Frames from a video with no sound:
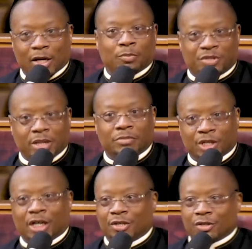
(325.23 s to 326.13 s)
that helps
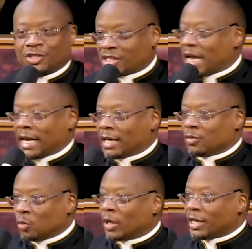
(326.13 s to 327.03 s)
them to
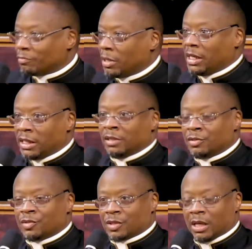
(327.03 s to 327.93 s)
understand what it
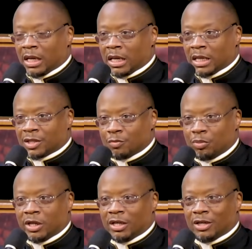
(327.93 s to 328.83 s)
means to
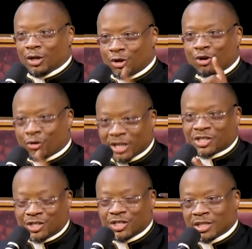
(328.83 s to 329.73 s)
be
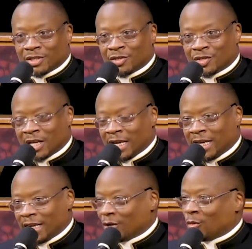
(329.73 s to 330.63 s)
Christians
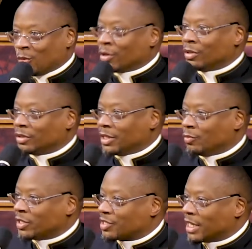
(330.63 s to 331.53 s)
in a world
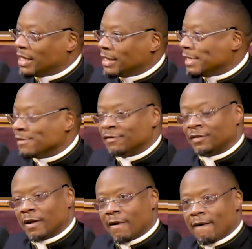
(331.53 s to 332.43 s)
in which they
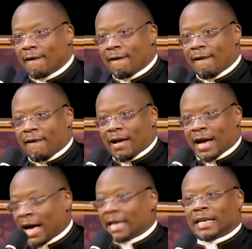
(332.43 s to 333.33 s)
live.
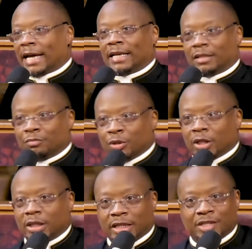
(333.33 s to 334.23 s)
I like the
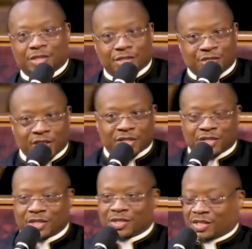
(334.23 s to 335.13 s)
book. It's
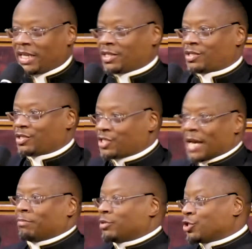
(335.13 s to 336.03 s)
just 6
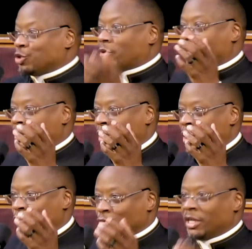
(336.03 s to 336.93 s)
chapters. You can
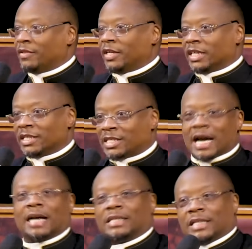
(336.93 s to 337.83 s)
read the
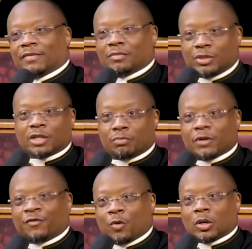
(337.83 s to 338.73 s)
entirety of the book
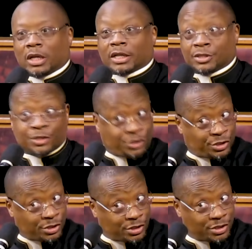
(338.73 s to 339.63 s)
before
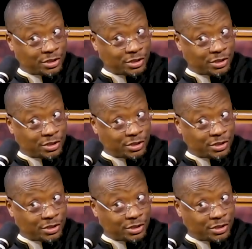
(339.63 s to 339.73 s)
lunch,